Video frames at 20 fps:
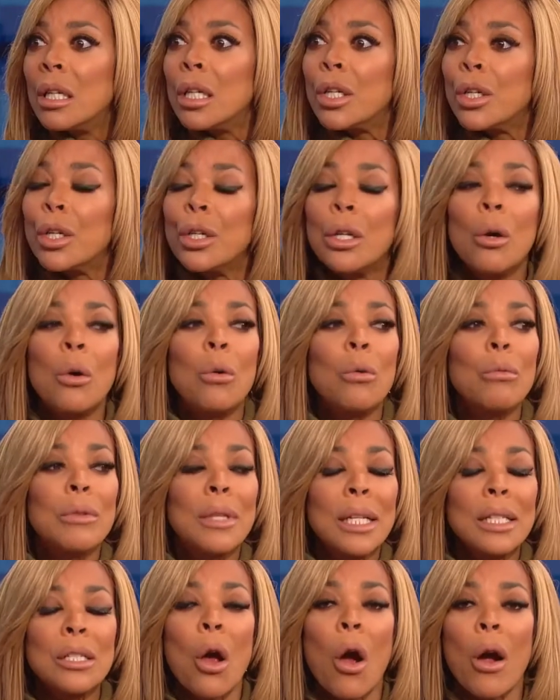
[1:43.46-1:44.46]
You know,
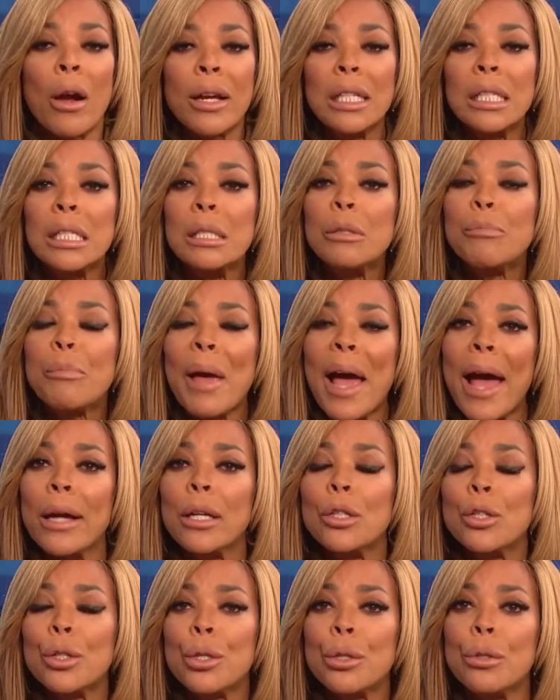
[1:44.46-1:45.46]
this harkens
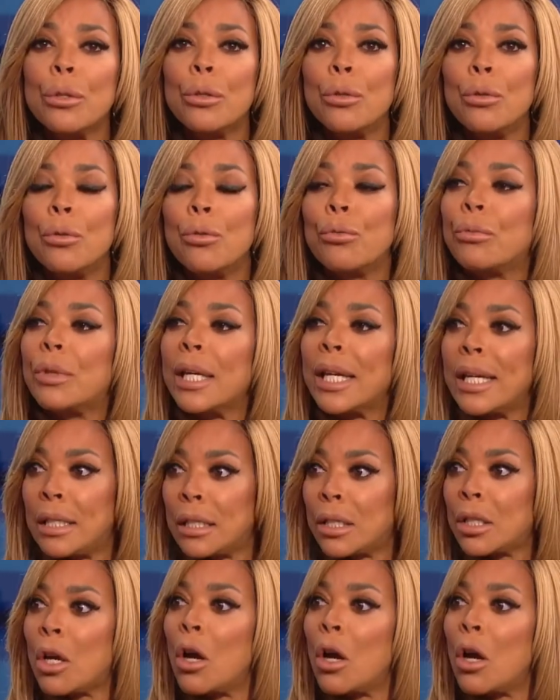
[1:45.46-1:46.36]
back to the East